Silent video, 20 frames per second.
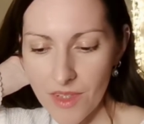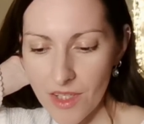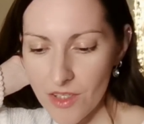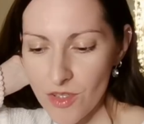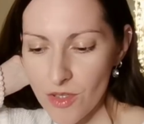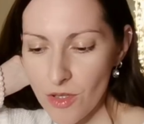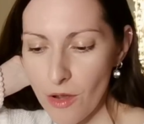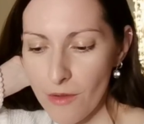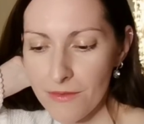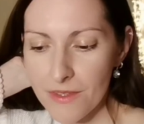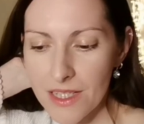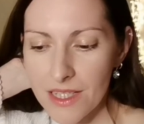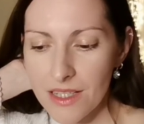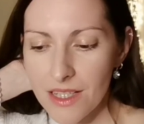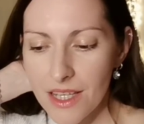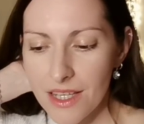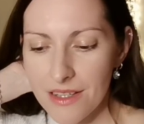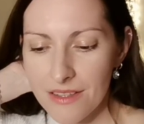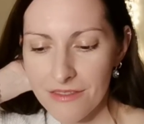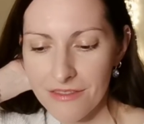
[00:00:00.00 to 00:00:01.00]
soft
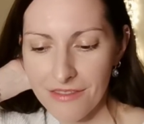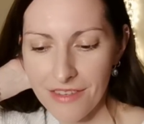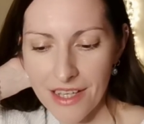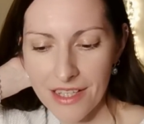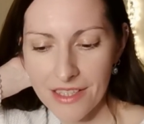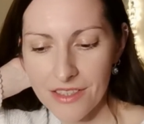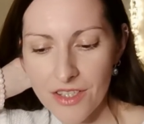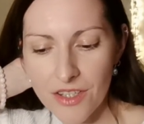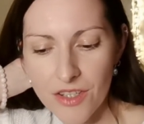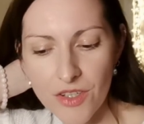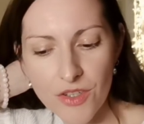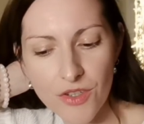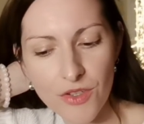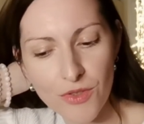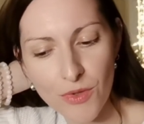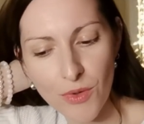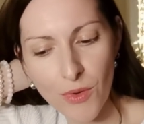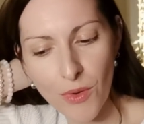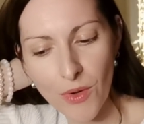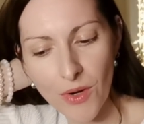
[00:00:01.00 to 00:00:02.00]
skin
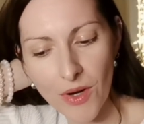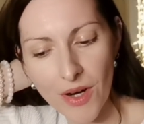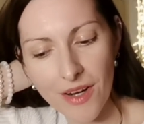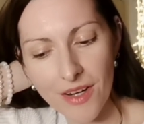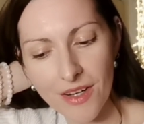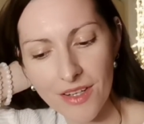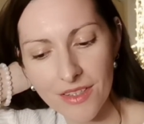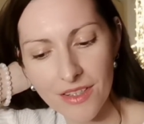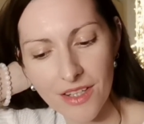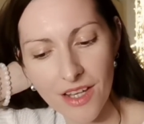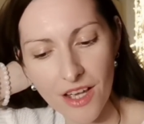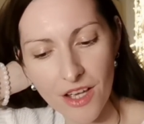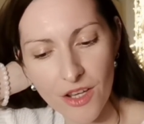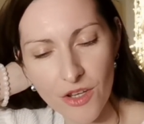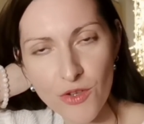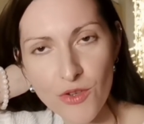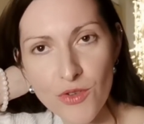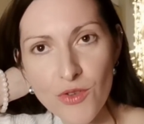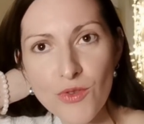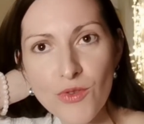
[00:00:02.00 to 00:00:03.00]
fetish or
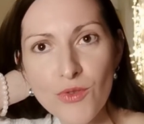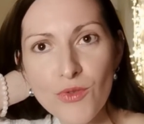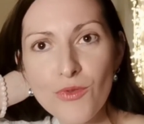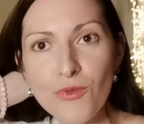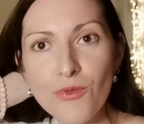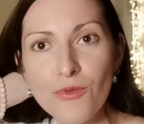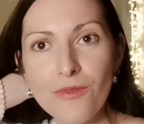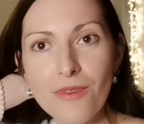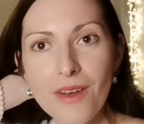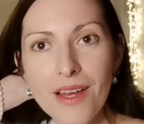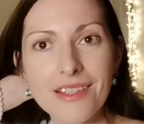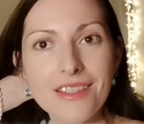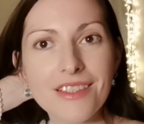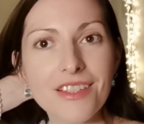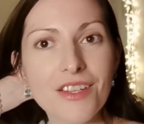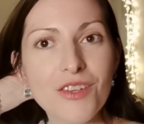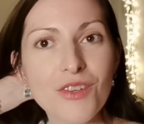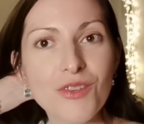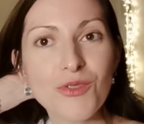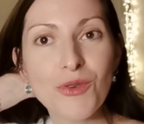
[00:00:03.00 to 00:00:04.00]
shoe
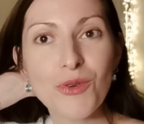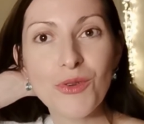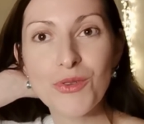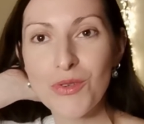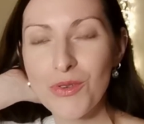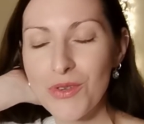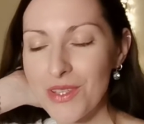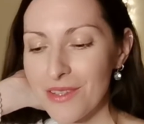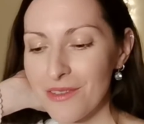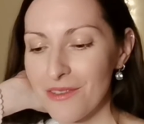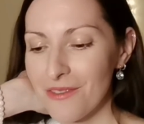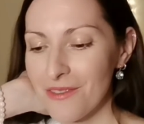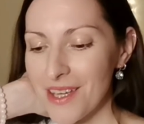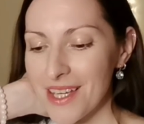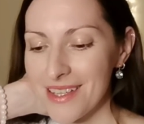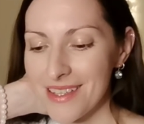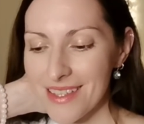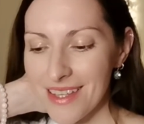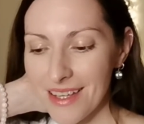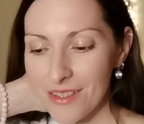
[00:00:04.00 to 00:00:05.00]
fetish, all sorts of
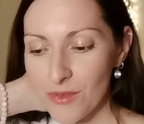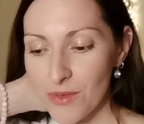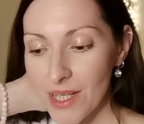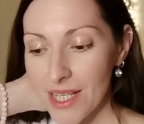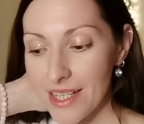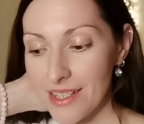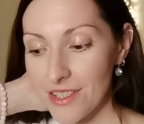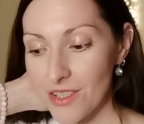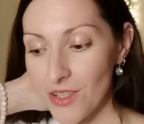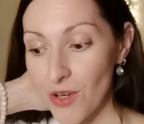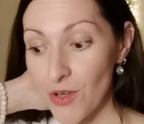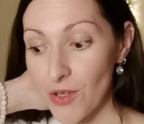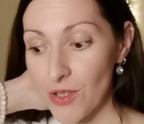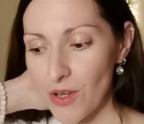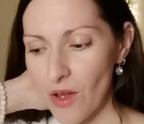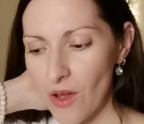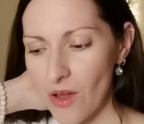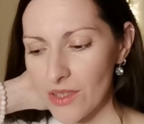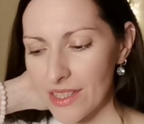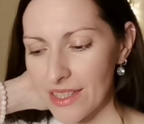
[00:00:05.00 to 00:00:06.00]
things that really turn
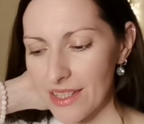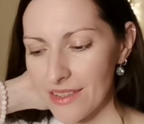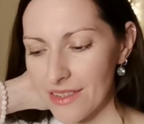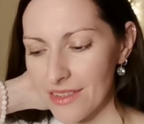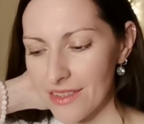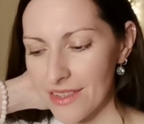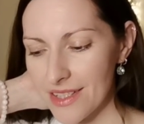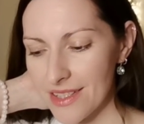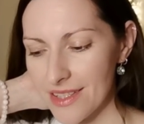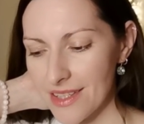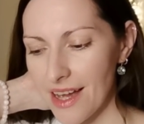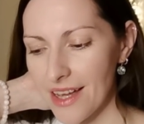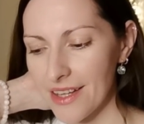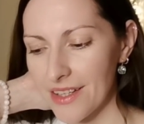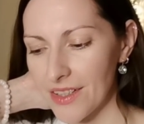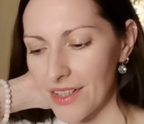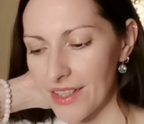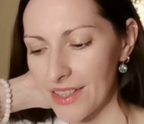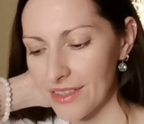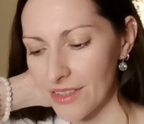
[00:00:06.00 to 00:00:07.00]
on the
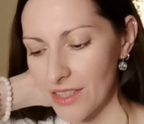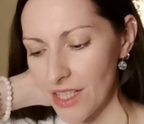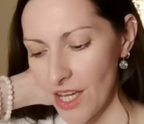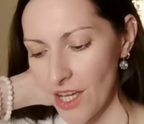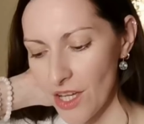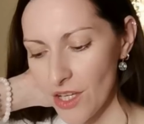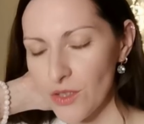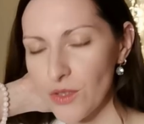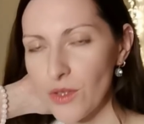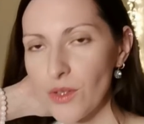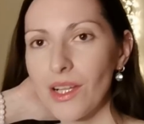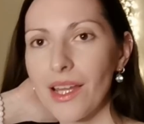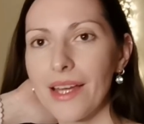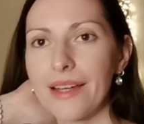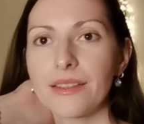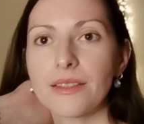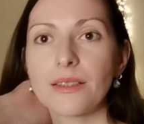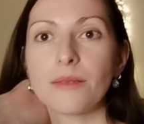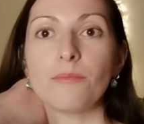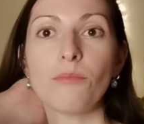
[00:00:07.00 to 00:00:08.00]
desire, and you're
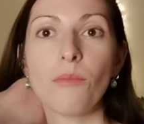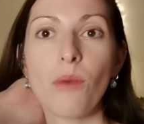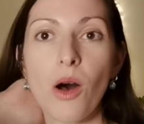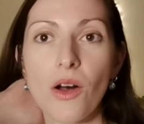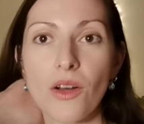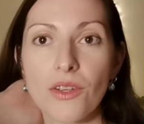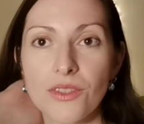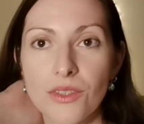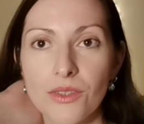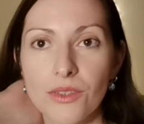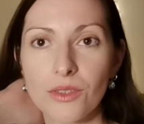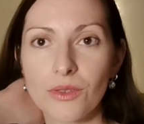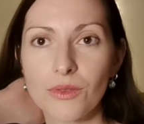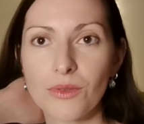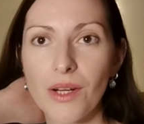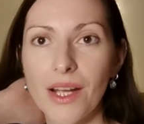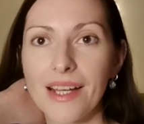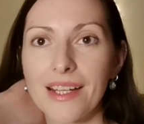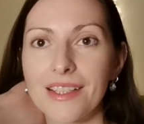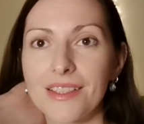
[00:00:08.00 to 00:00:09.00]
like the model,
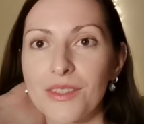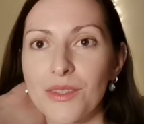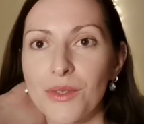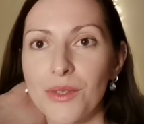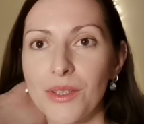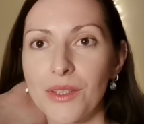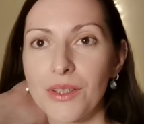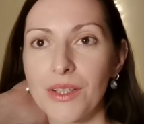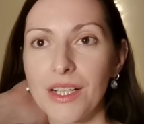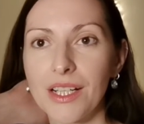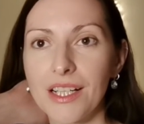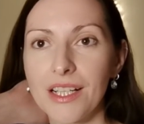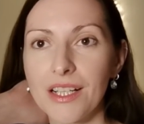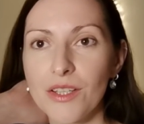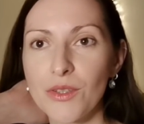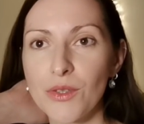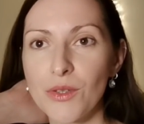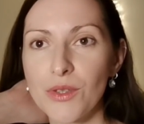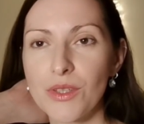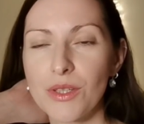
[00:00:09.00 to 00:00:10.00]
right?
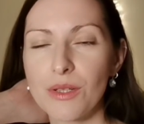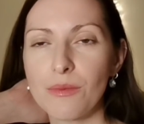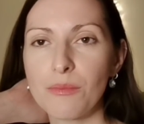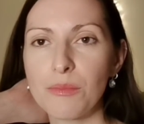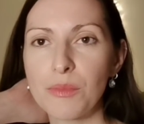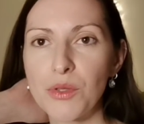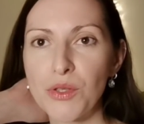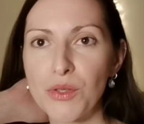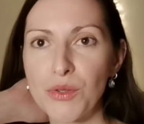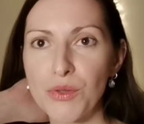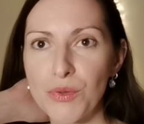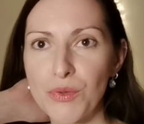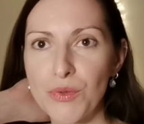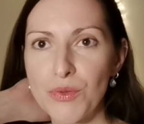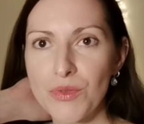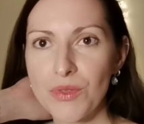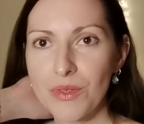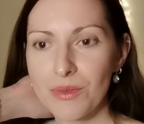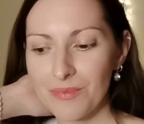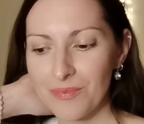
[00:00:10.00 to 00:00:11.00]
You're their
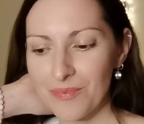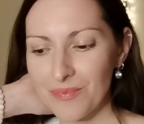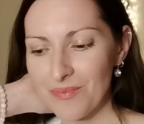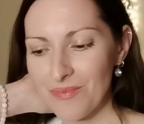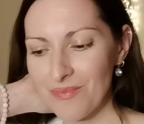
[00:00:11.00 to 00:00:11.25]
muse,